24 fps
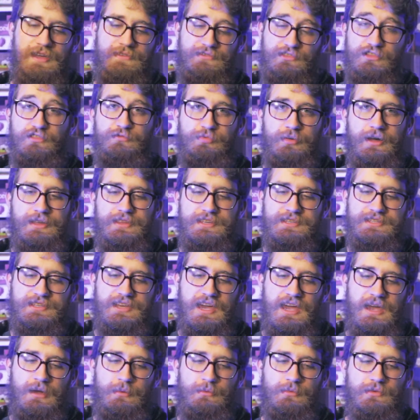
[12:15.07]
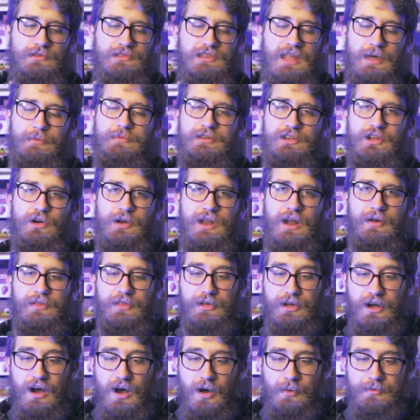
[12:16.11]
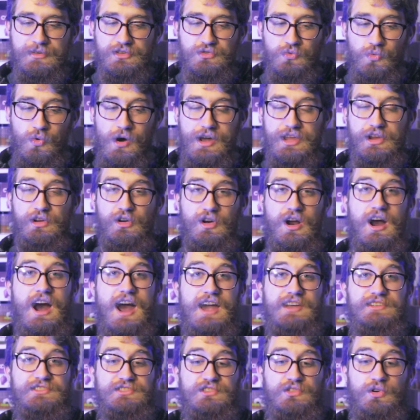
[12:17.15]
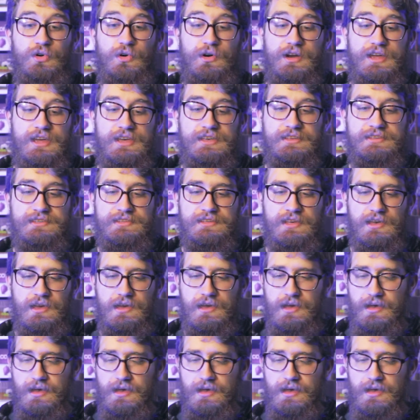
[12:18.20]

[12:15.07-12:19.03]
If you play this game, let me know down in the comments what your high score is.